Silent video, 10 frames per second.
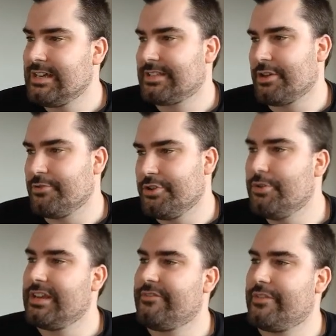So
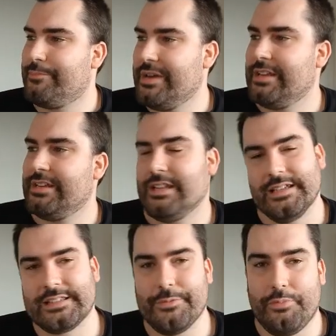newly Forbidden
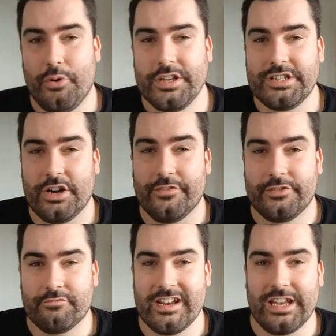is a Pointer
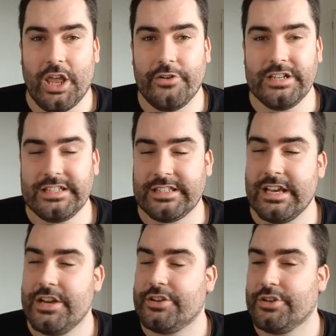of the Red Lotus,